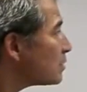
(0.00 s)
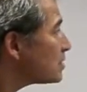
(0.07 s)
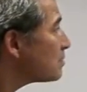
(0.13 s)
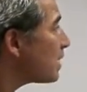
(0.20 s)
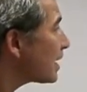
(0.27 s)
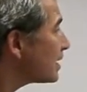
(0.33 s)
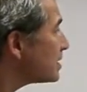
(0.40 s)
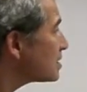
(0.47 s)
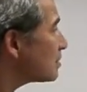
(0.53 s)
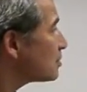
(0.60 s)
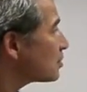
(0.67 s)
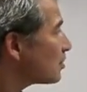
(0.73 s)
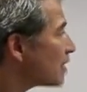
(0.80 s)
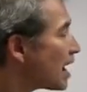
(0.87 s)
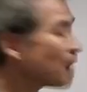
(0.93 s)
which
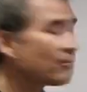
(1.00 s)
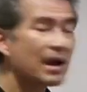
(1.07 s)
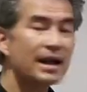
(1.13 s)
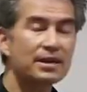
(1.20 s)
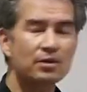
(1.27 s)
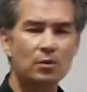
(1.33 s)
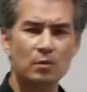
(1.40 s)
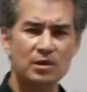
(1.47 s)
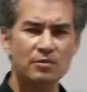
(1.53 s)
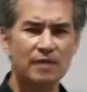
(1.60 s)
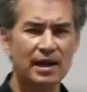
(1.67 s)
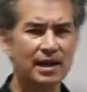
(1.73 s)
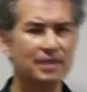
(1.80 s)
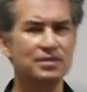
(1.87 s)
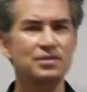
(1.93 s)
mechanisms are not right, or which
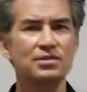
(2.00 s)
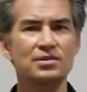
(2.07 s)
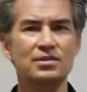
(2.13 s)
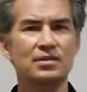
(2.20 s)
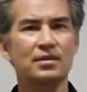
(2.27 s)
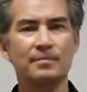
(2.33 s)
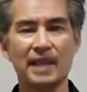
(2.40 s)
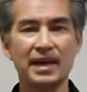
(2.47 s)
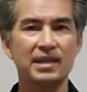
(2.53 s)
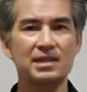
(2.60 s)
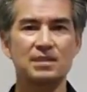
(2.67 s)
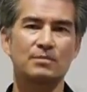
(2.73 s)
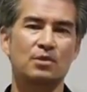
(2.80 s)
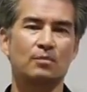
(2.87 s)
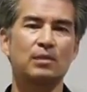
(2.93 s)

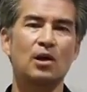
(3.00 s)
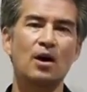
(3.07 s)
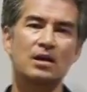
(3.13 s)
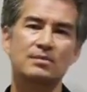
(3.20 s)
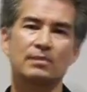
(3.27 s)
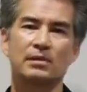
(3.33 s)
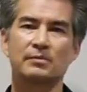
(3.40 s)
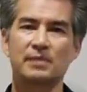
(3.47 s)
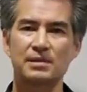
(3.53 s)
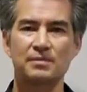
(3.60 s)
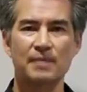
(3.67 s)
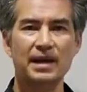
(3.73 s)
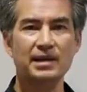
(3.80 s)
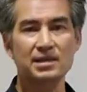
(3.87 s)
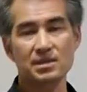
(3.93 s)
mechanisms are plausible and
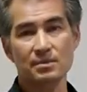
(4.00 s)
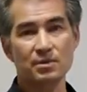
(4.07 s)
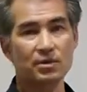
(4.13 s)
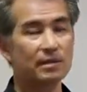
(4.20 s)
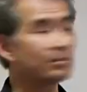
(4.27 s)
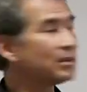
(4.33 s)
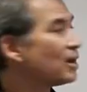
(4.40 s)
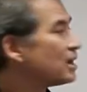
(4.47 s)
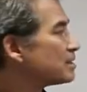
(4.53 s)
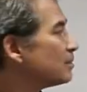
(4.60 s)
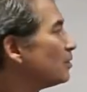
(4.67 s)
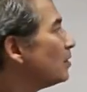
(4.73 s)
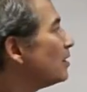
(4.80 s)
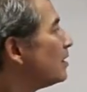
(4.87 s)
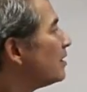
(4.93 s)
which mechanisms are
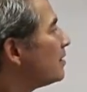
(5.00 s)
implausible,